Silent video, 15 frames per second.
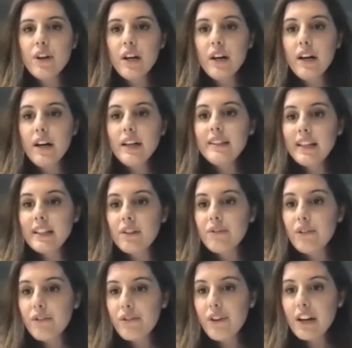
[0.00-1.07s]
index of
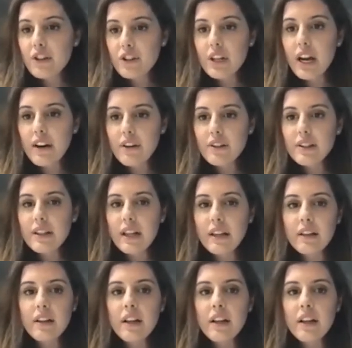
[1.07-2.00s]
refraction errors that